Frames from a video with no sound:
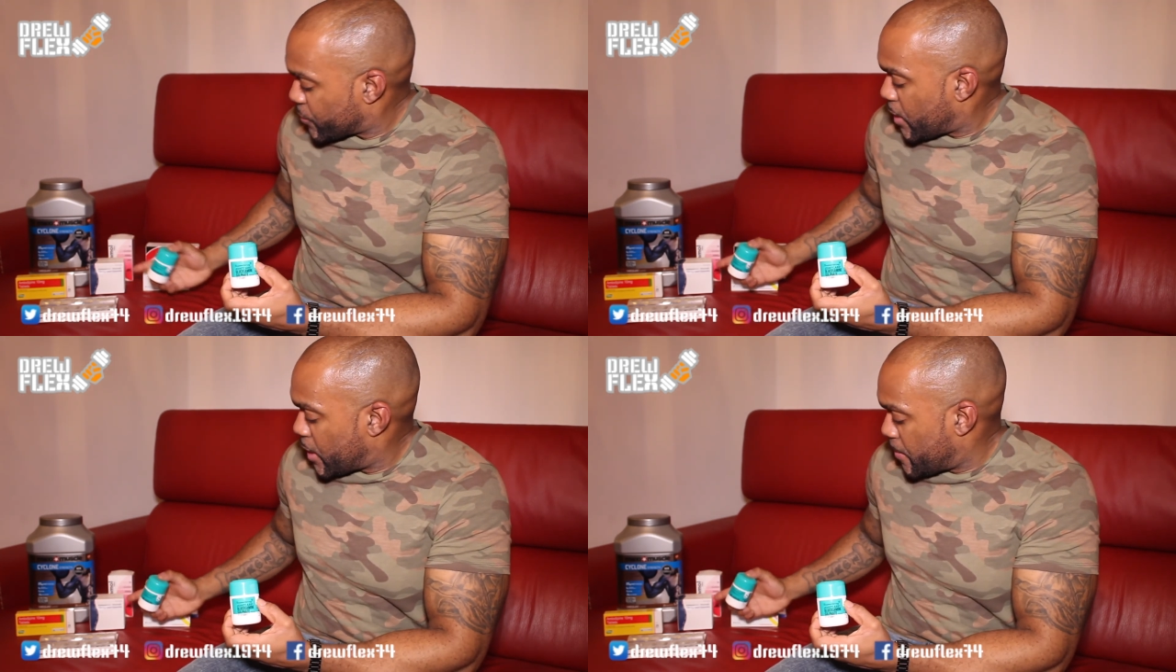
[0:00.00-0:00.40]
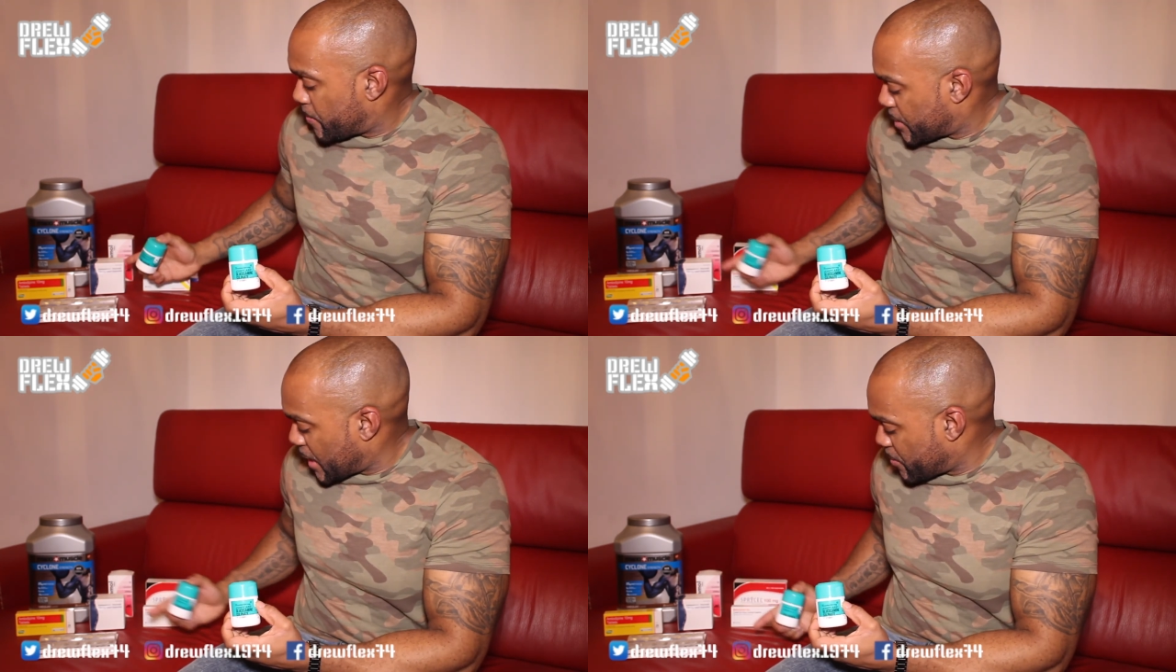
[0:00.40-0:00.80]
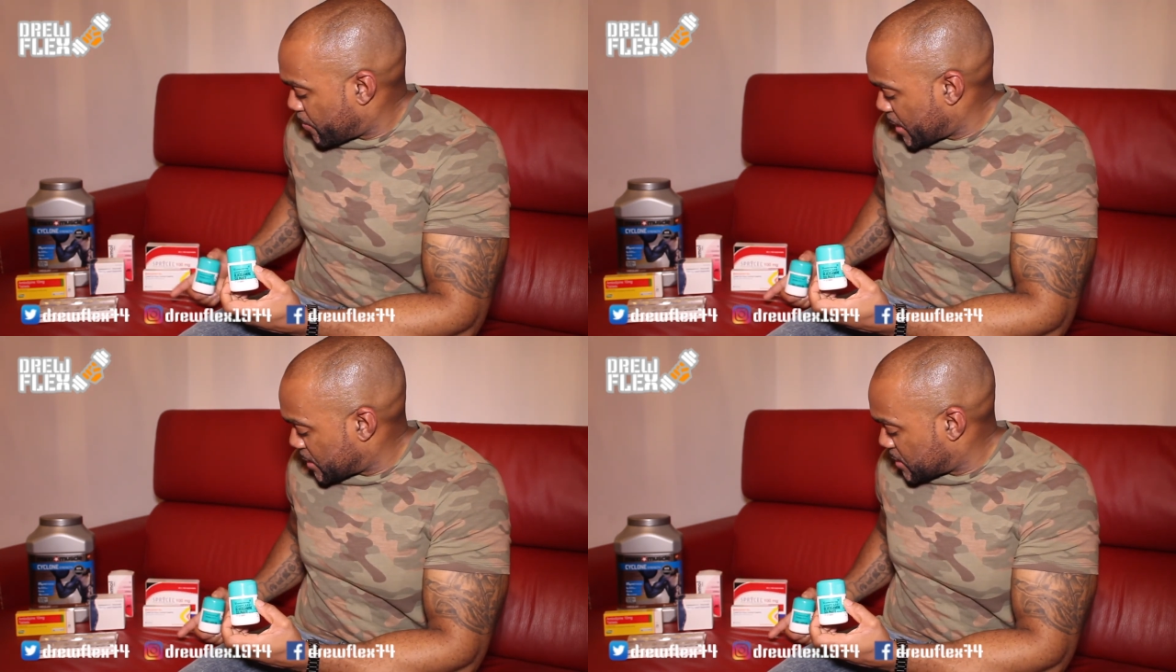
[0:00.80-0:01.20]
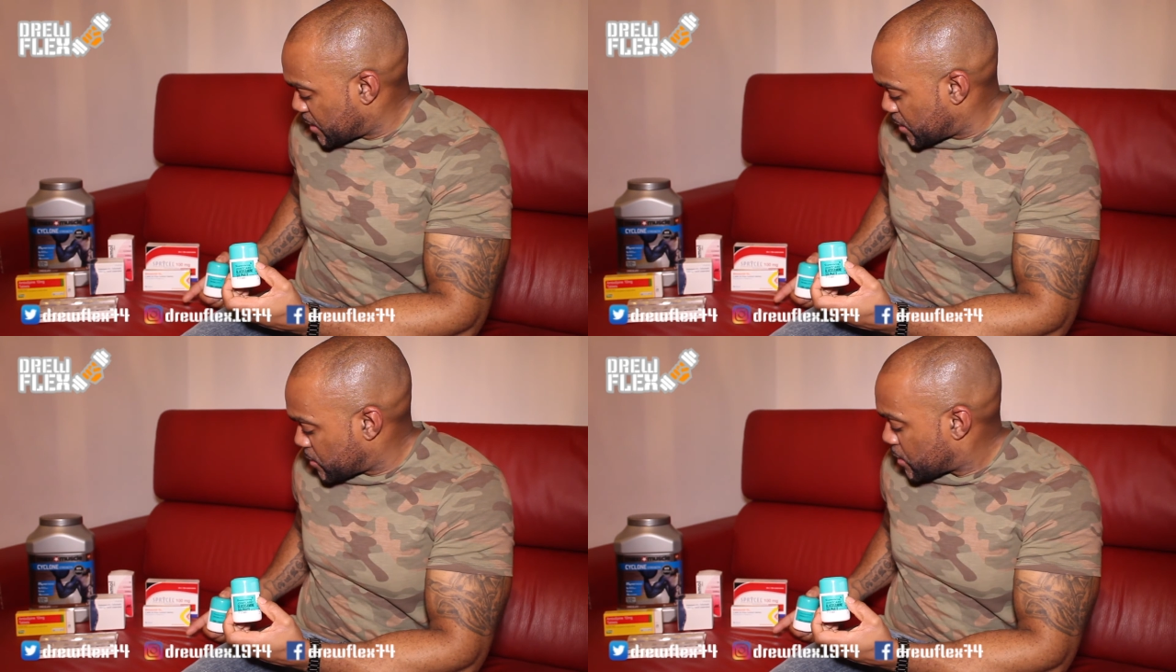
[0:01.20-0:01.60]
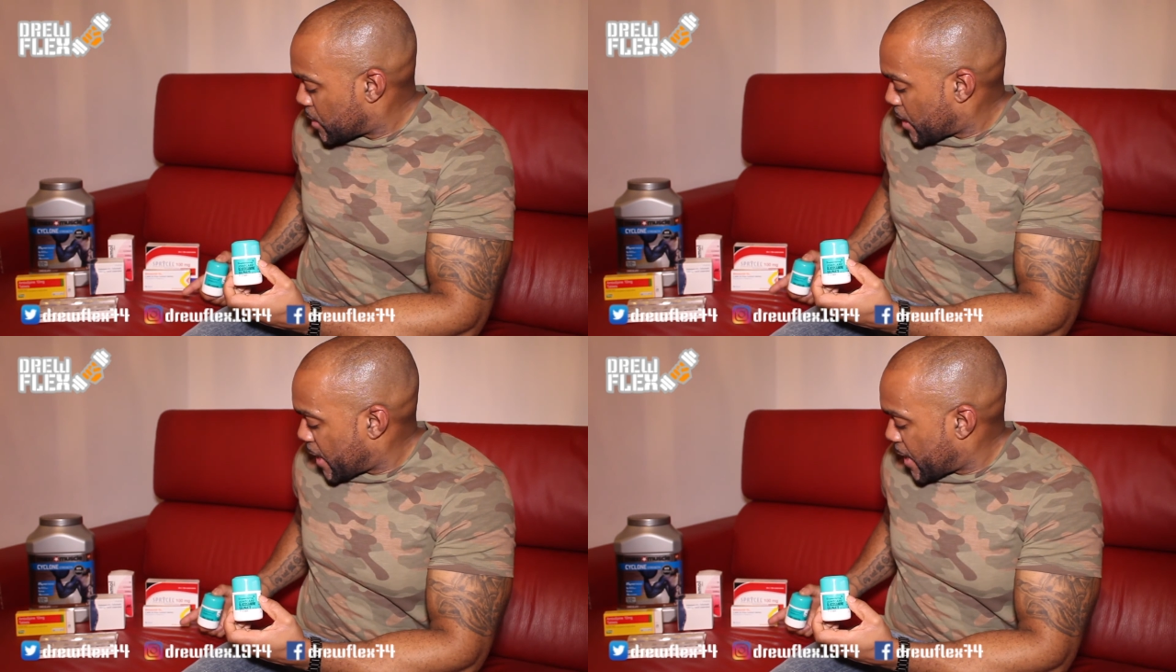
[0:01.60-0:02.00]
gabapentin,
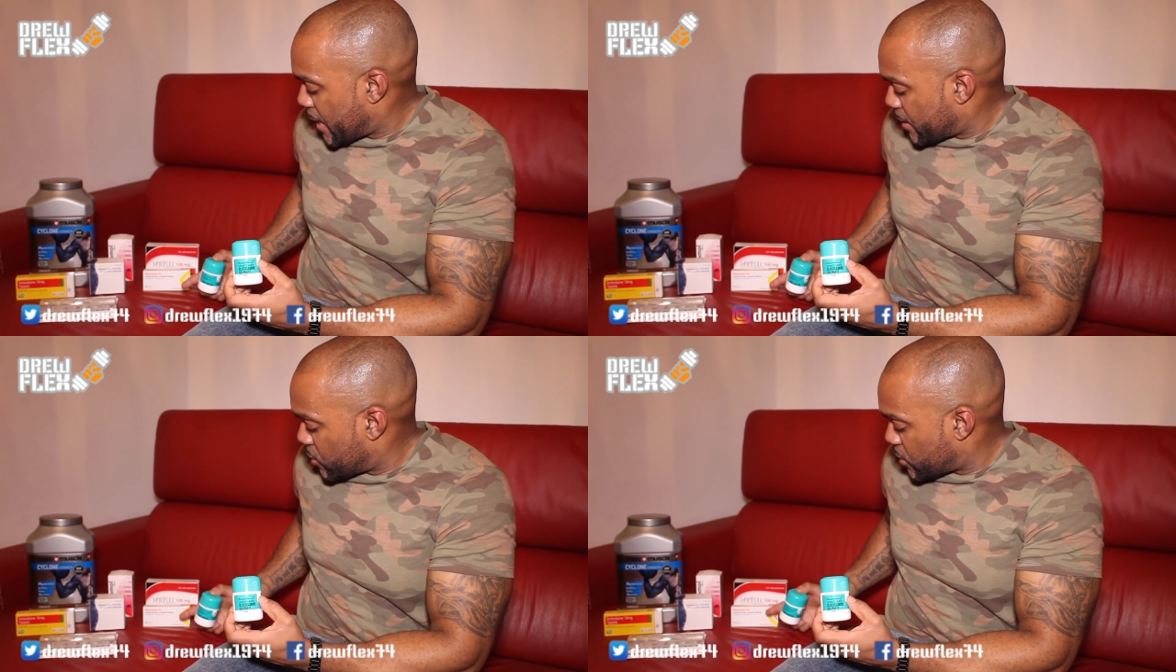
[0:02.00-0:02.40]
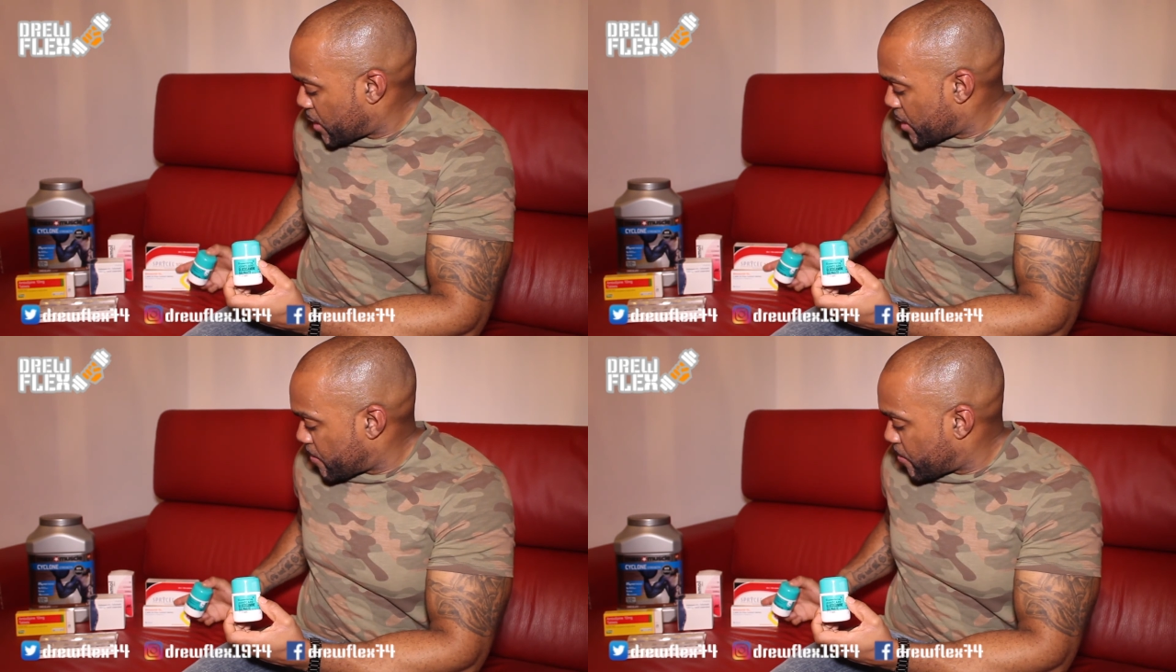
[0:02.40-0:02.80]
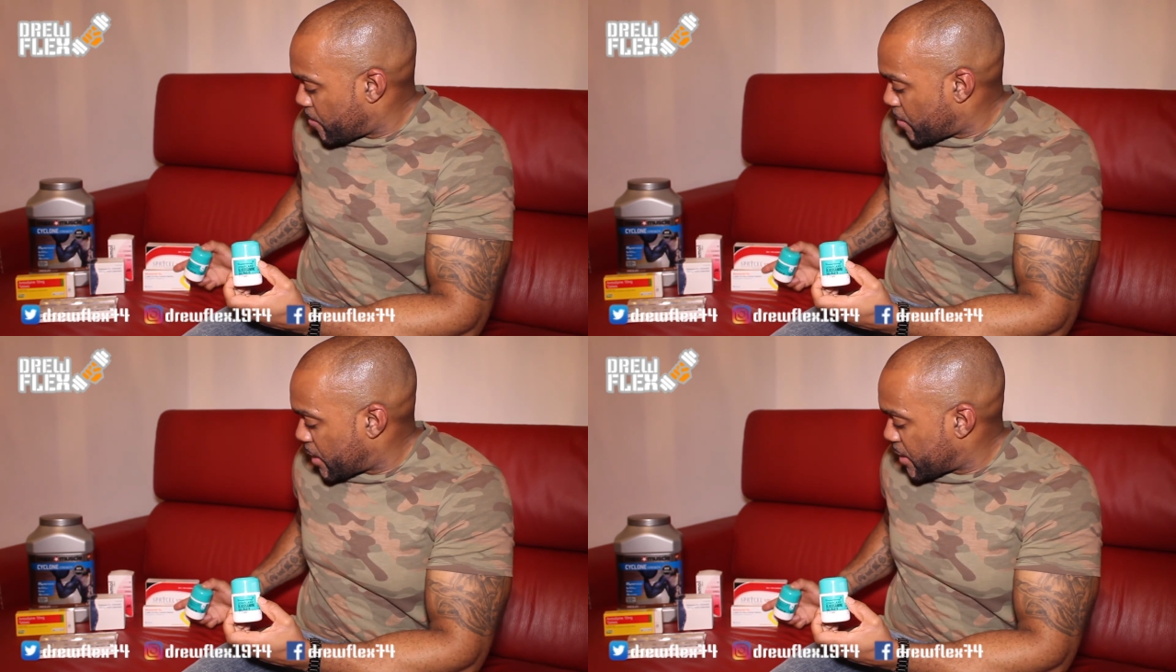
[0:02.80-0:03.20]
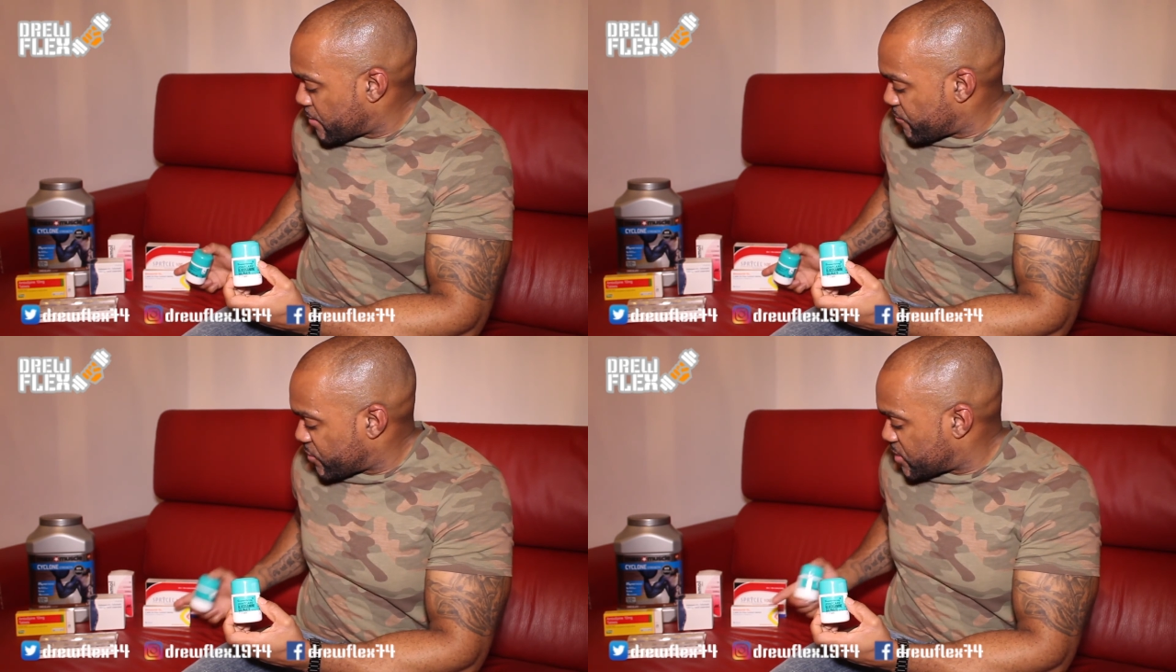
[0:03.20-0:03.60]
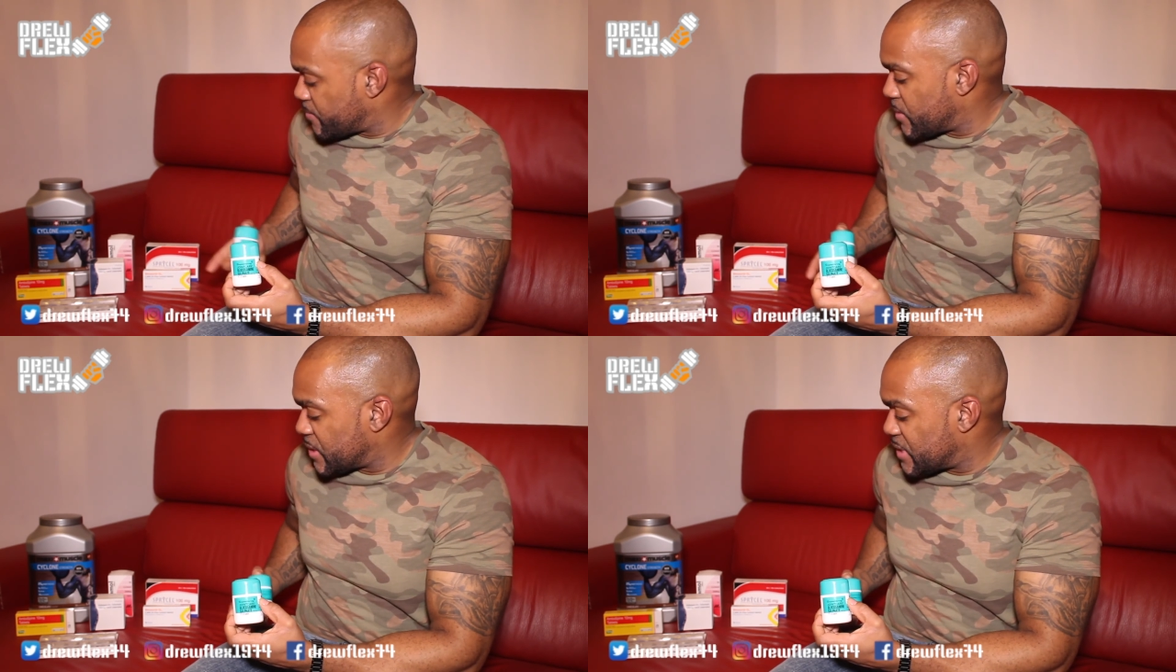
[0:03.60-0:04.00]
and my
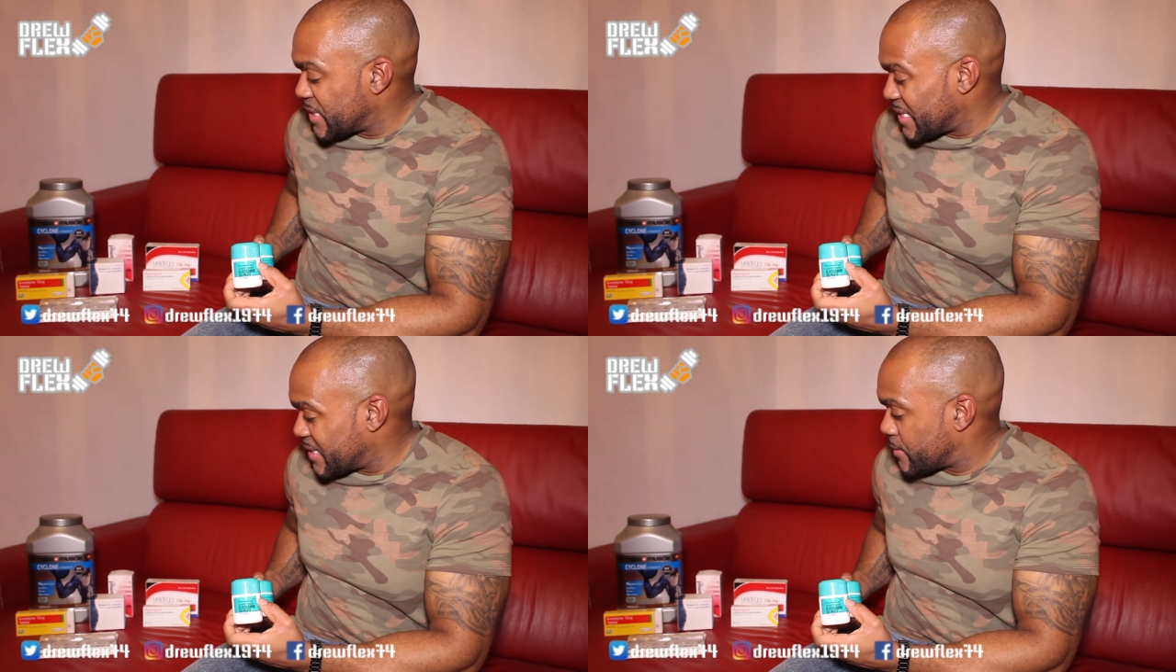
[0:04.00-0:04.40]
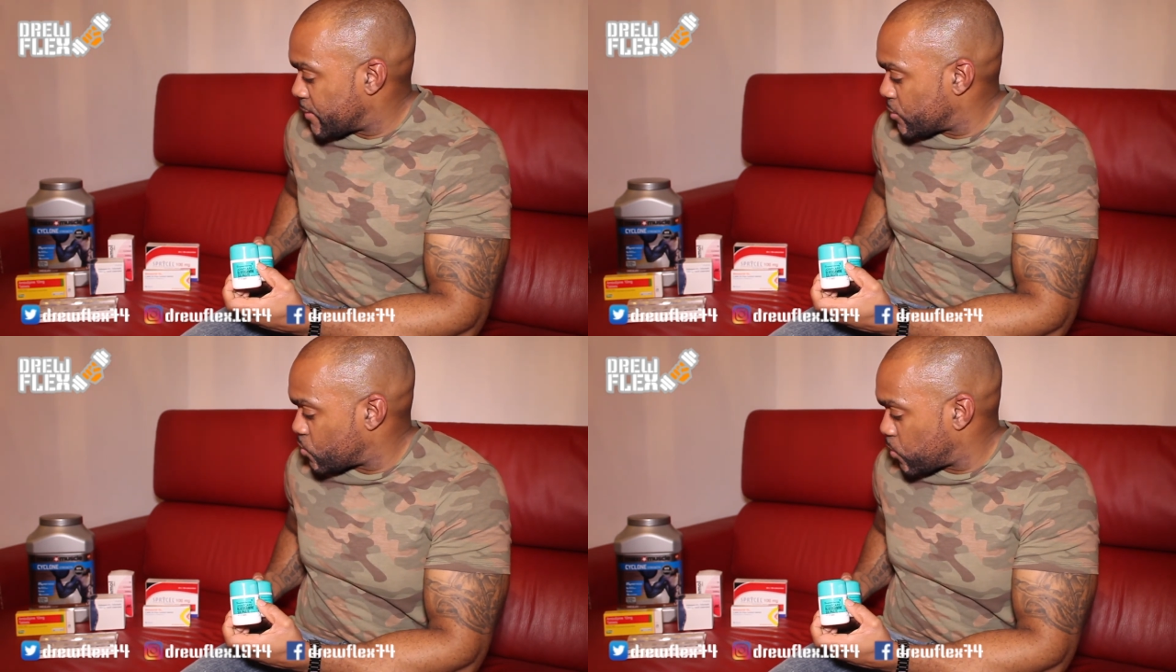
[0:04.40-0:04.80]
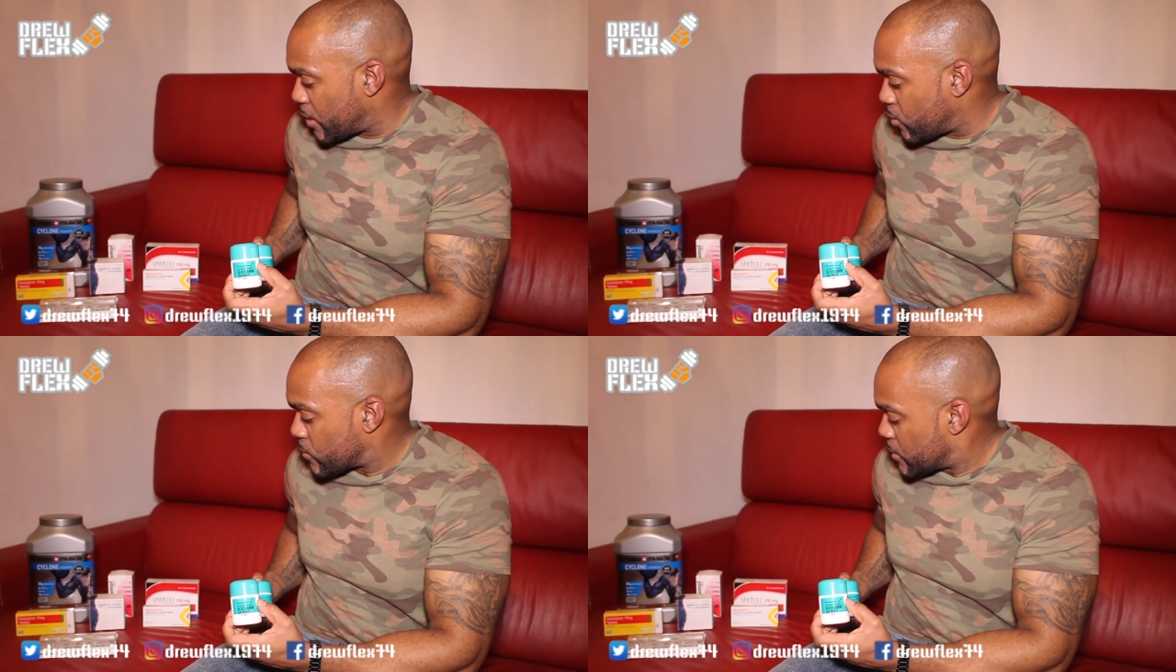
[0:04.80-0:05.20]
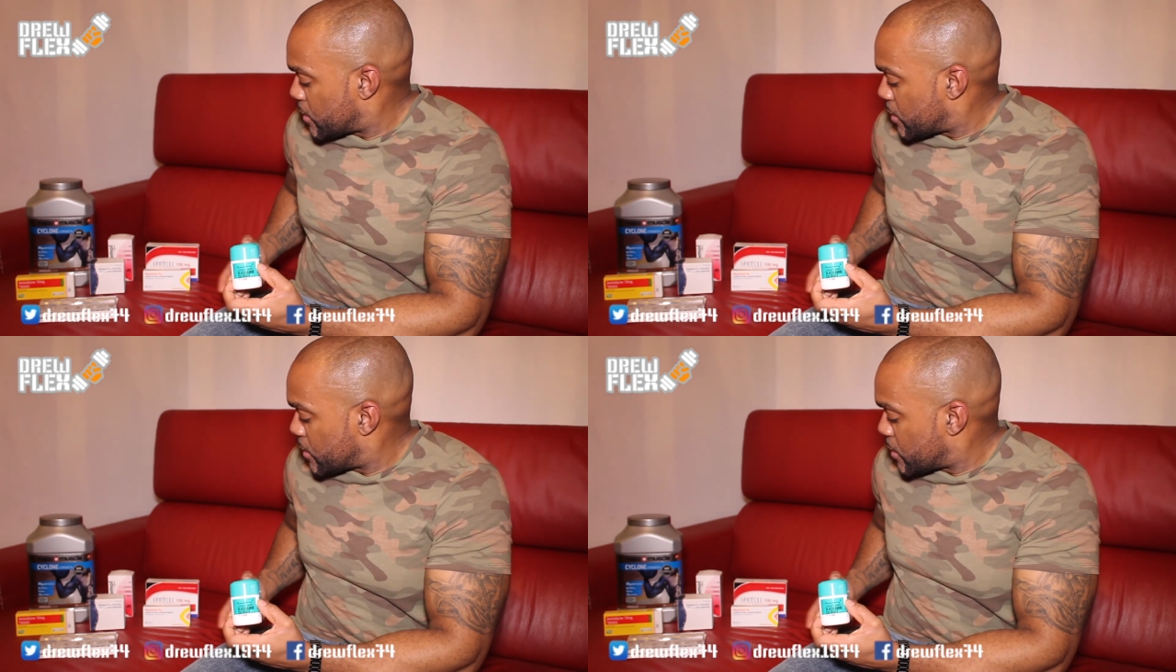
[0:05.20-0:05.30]
vitamin D as well.